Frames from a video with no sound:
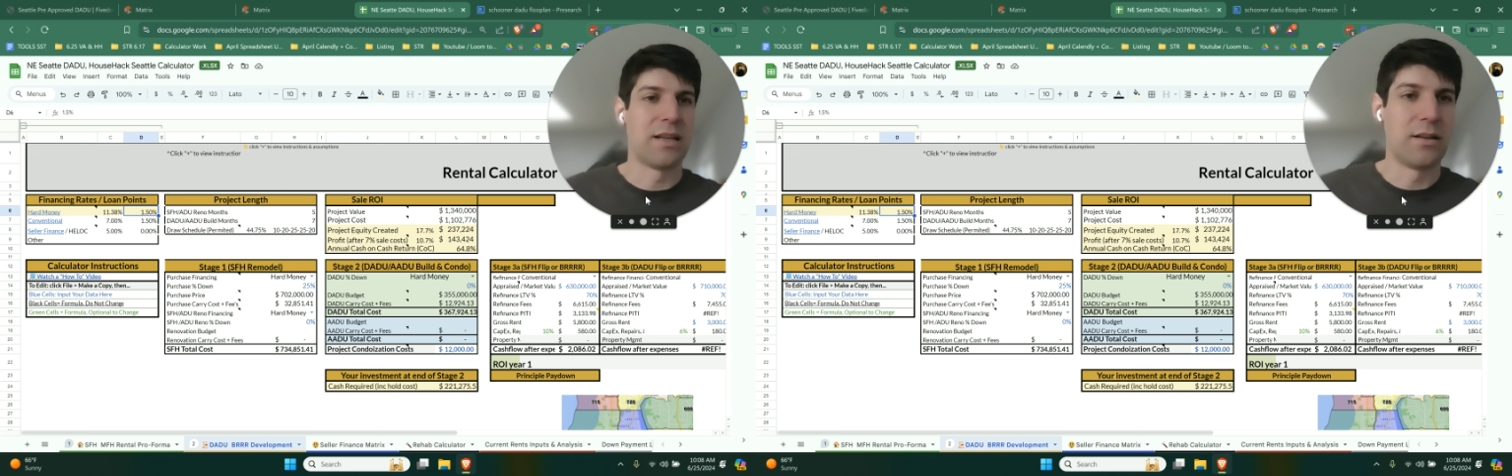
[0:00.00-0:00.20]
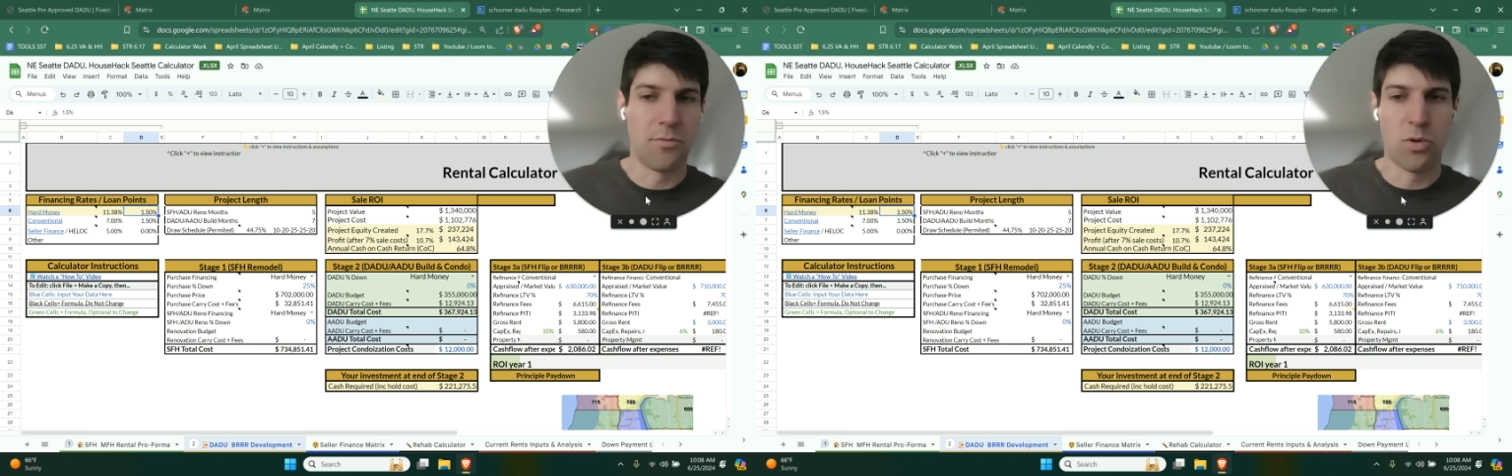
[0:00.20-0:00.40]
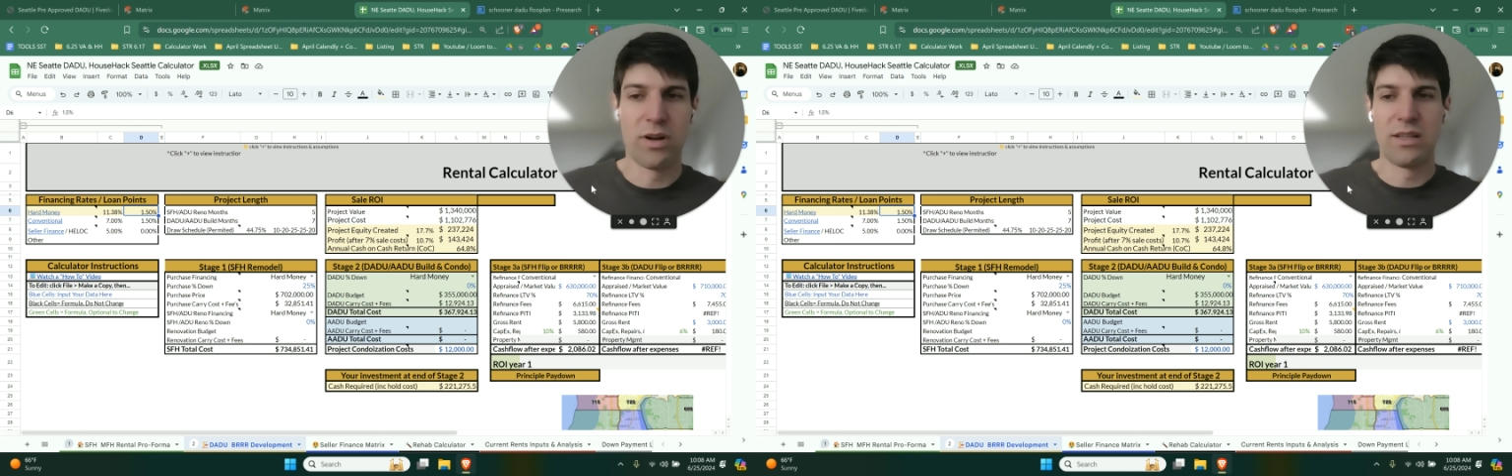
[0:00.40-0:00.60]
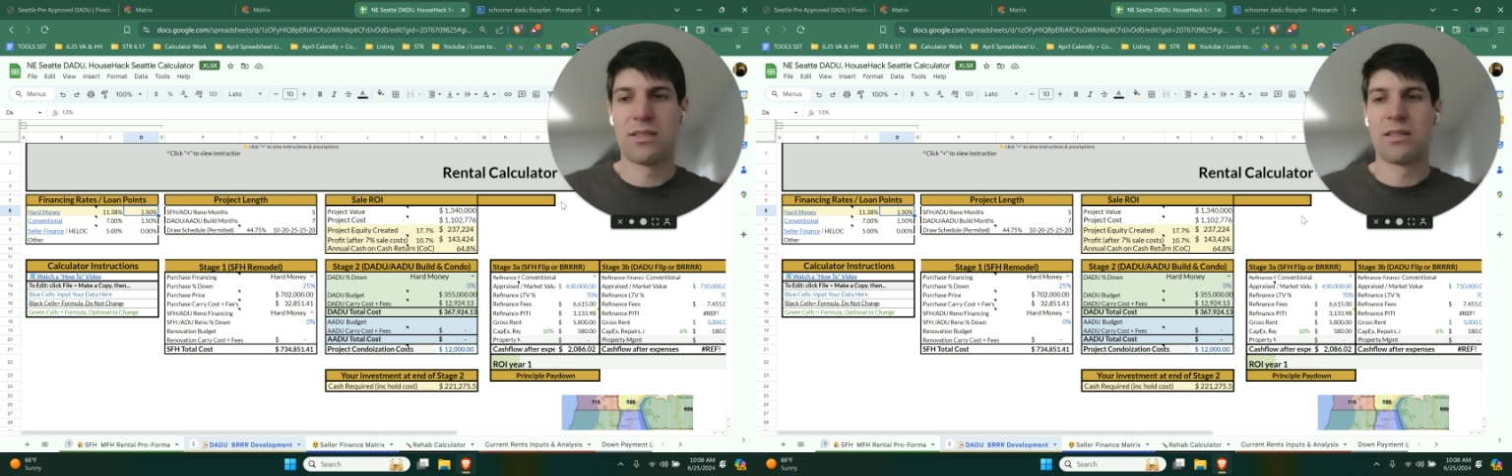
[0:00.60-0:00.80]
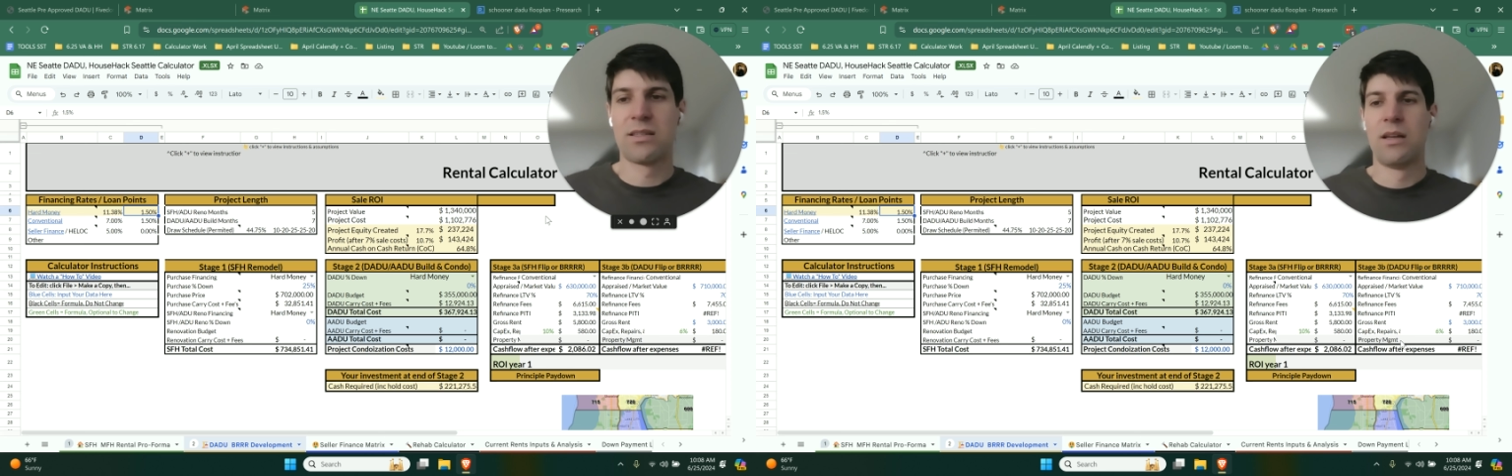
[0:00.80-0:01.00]
loan
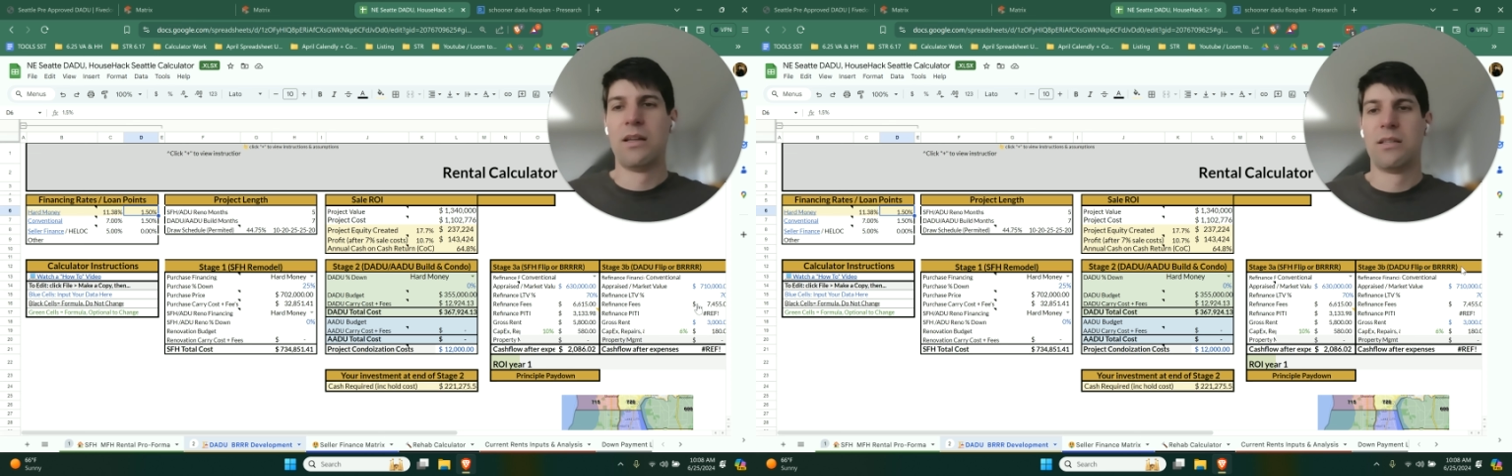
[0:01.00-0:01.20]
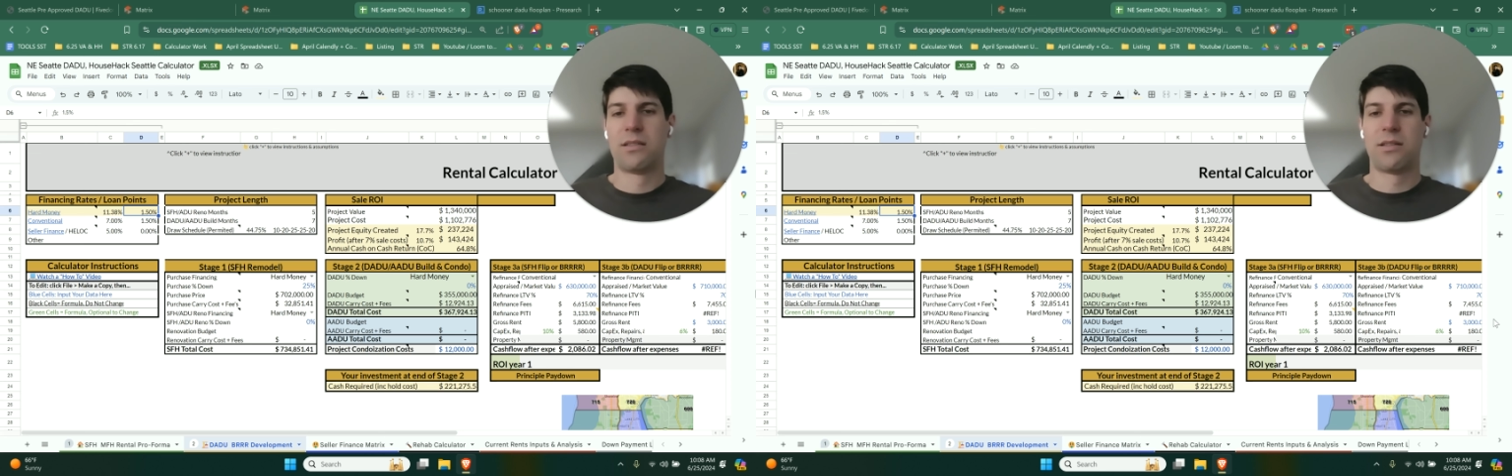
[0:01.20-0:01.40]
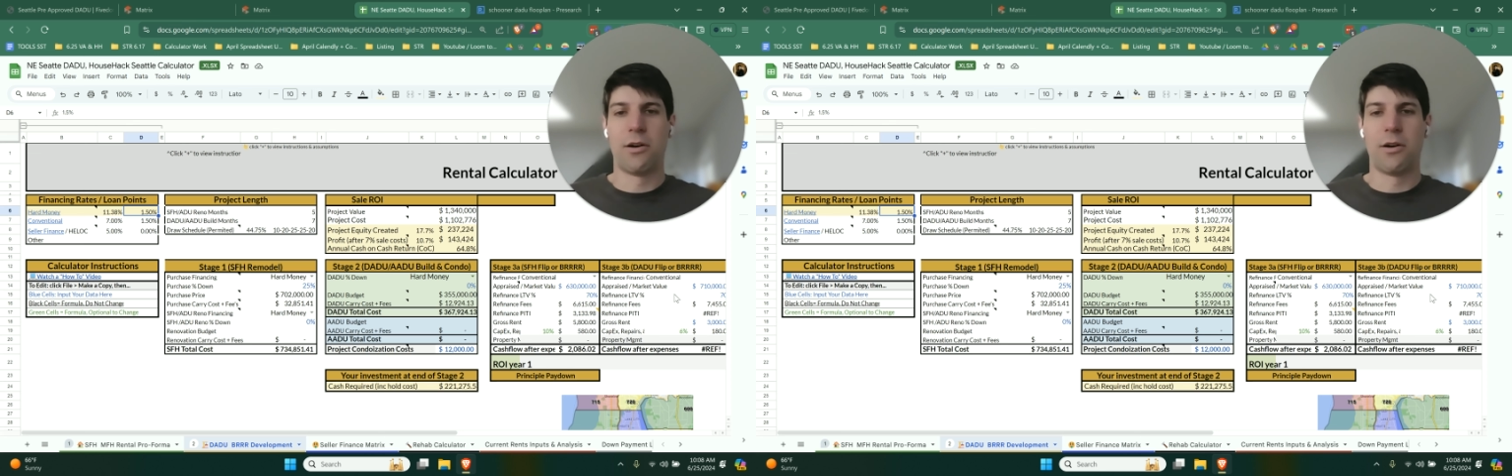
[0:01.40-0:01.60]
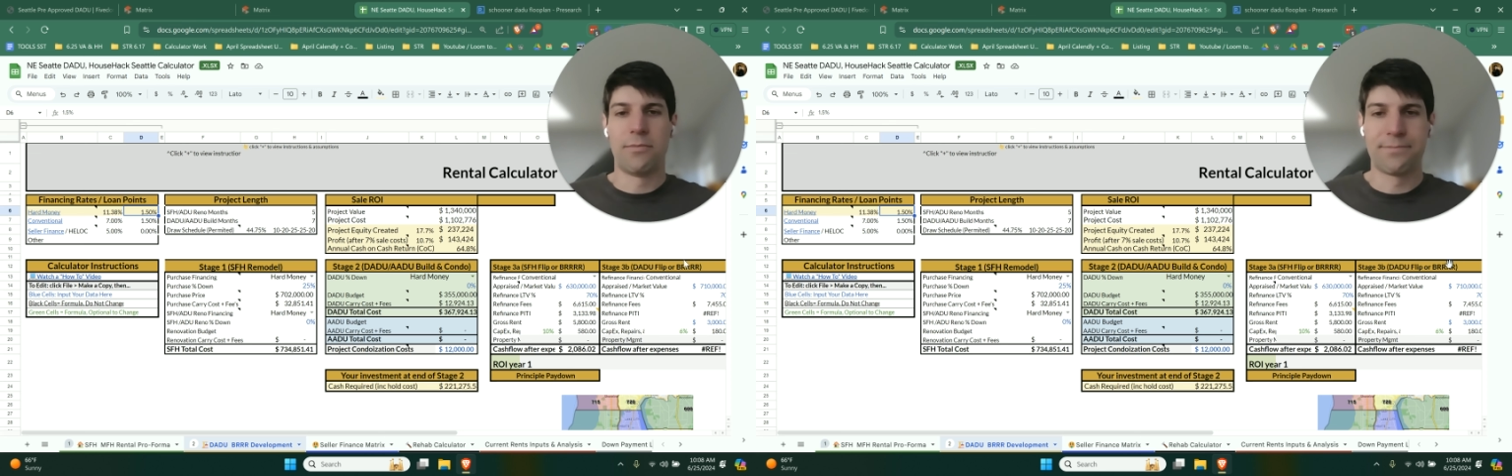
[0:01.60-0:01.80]
points. So